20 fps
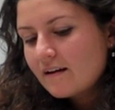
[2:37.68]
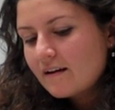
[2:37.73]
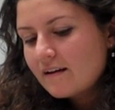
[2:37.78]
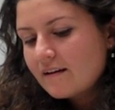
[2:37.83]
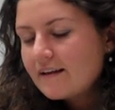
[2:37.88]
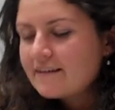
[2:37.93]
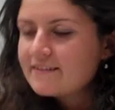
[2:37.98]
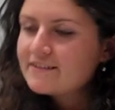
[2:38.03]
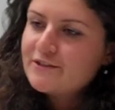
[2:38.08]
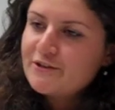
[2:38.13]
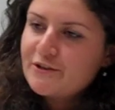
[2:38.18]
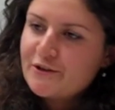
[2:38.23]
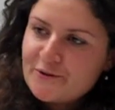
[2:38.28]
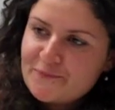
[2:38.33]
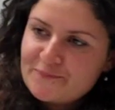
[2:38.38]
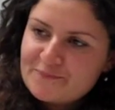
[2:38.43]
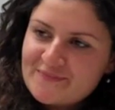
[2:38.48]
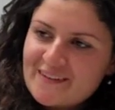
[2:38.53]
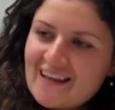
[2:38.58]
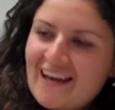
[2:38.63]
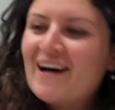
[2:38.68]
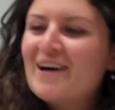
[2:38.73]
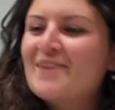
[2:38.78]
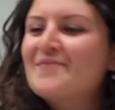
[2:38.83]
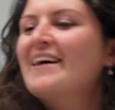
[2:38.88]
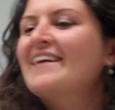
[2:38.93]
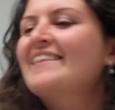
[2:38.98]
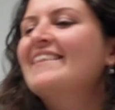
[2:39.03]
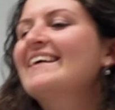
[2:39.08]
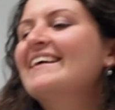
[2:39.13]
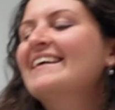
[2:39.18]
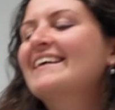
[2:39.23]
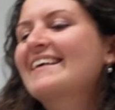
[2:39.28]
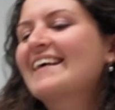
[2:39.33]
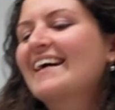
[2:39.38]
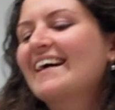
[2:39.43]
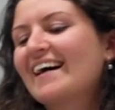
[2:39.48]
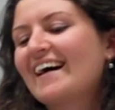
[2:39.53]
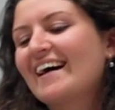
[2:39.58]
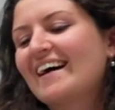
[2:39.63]
Yes and no. I
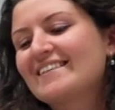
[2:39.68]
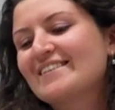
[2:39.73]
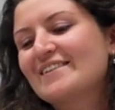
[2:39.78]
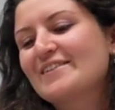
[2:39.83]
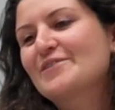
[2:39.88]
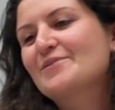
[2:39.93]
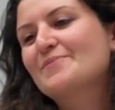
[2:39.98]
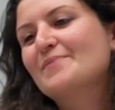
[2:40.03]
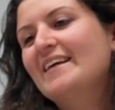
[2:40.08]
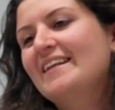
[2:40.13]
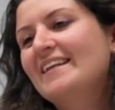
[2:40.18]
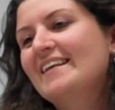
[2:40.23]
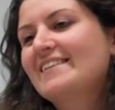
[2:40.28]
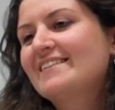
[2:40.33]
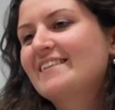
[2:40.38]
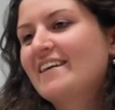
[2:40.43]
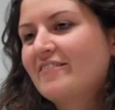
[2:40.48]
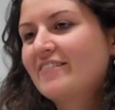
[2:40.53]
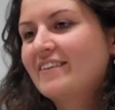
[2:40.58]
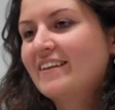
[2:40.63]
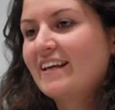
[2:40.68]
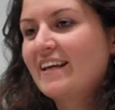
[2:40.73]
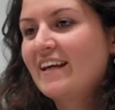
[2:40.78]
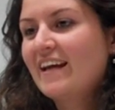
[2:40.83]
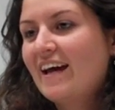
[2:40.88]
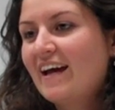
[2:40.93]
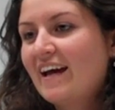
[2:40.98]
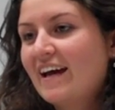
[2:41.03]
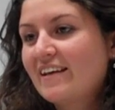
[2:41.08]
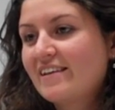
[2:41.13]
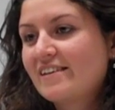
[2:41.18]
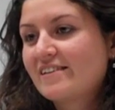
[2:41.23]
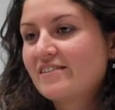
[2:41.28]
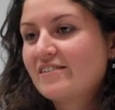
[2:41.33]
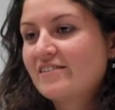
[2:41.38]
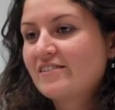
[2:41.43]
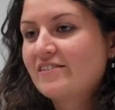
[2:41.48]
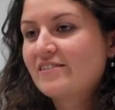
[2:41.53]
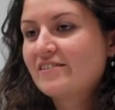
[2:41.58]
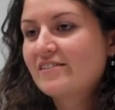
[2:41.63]
think social media definitely
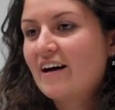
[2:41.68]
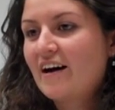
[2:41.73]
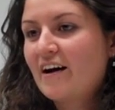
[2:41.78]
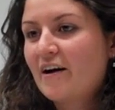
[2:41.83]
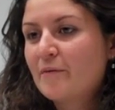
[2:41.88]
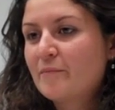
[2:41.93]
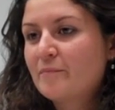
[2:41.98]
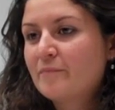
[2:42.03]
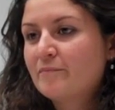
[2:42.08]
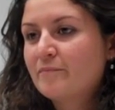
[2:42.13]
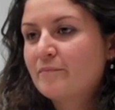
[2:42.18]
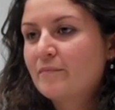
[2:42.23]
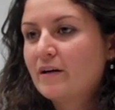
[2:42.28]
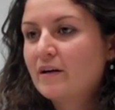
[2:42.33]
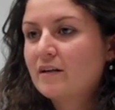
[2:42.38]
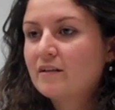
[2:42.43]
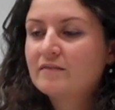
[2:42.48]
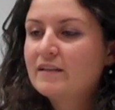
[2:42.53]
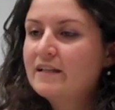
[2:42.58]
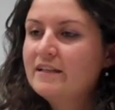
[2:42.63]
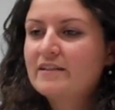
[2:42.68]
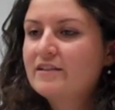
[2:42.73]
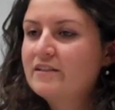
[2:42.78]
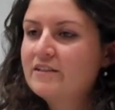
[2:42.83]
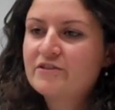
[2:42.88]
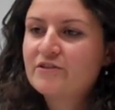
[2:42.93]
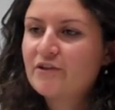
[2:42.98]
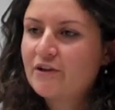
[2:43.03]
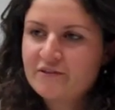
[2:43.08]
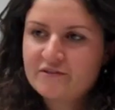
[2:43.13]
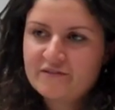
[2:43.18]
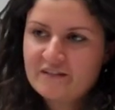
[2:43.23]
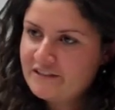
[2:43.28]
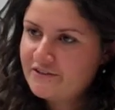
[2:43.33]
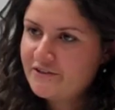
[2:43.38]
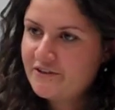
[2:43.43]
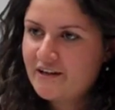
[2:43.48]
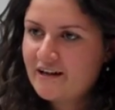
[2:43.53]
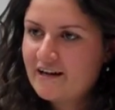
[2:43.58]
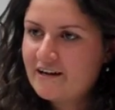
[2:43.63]
has, there's
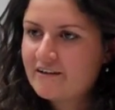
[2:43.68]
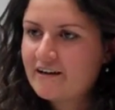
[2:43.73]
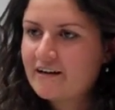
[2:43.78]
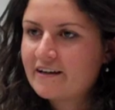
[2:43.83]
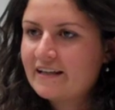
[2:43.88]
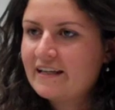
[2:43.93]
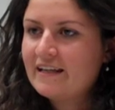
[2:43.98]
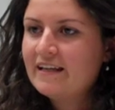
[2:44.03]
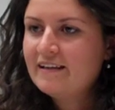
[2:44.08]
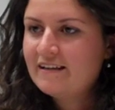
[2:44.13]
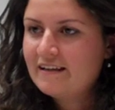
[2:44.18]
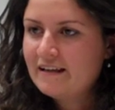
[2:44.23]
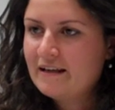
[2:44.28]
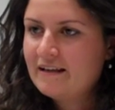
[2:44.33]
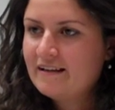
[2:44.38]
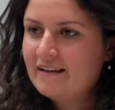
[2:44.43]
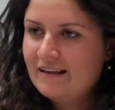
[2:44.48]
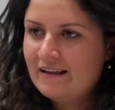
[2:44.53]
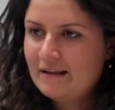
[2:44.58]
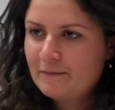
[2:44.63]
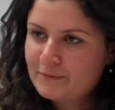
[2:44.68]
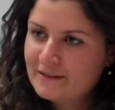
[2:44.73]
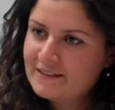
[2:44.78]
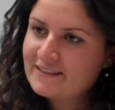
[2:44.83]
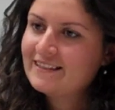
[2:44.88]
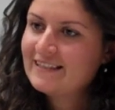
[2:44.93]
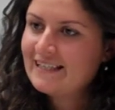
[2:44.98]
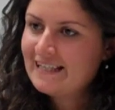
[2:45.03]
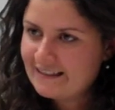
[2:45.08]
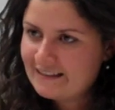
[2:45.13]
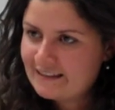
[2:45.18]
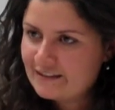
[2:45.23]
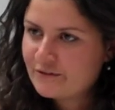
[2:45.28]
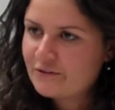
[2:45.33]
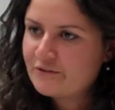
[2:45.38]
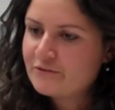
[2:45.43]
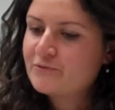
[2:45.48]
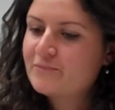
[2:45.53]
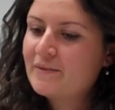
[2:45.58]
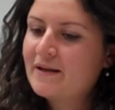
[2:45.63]
no hierarchy implicitly in
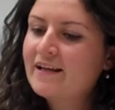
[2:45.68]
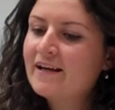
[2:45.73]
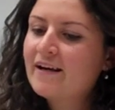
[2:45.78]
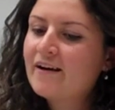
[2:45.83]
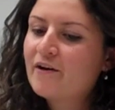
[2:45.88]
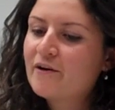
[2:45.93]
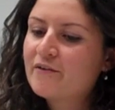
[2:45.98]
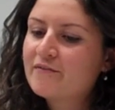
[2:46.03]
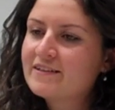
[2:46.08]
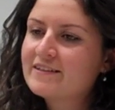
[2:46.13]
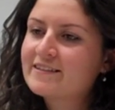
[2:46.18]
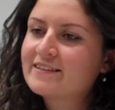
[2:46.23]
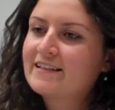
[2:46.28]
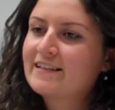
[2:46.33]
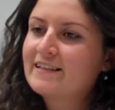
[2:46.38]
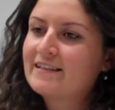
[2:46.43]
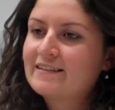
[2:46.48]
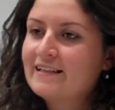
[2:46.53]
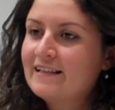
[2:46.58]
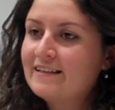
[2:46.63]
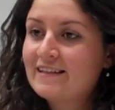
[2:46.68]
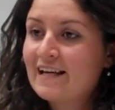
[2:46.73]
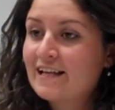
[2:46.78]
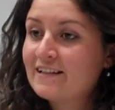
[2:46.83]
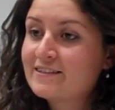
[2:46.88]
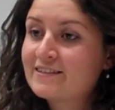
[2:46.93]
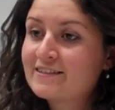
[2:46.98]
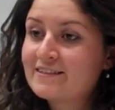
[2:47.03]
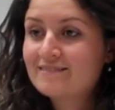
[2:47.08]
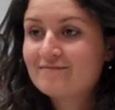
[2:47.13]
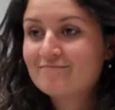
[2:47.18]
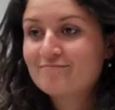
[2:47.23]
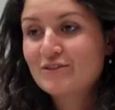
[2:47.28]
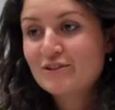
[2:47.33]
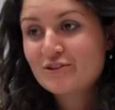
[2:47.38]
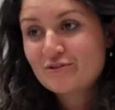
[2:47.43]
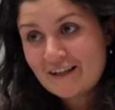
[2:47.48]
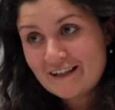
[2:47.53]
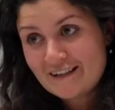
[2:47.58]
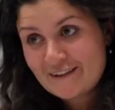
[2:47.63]
social media. Obviously, that's the
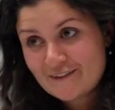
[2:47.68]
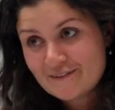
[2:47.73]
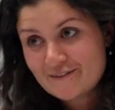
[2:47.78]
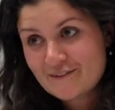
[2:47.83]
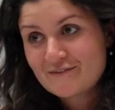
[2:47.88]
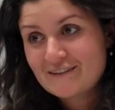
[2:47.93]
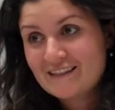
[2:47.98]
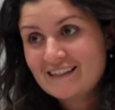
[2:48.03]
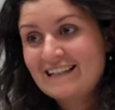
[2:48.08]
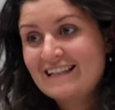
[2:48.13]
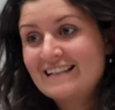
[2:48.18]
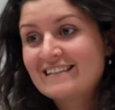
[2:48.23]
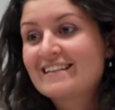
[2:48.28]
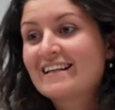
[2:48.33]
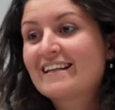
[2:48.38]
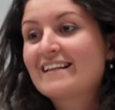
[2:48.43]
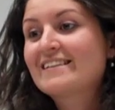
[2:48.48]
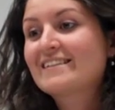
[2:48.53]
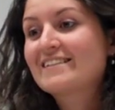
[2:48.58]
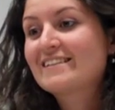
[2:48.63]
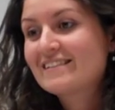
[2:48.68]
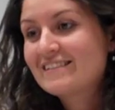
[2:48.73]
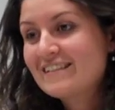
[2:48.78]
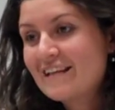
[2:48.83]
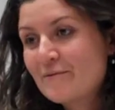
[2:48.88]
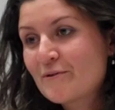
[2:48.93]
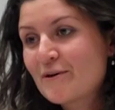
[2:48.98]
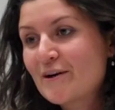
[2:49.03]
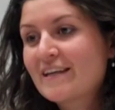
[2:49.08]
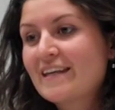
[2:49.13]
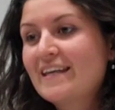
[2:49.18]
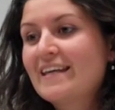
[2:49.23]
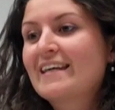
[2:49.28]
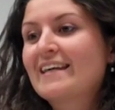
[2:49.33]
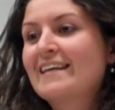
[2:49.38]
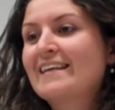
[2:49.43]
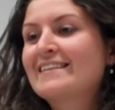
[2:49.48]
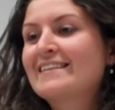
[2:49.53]
strength of it really, is that it's just networking,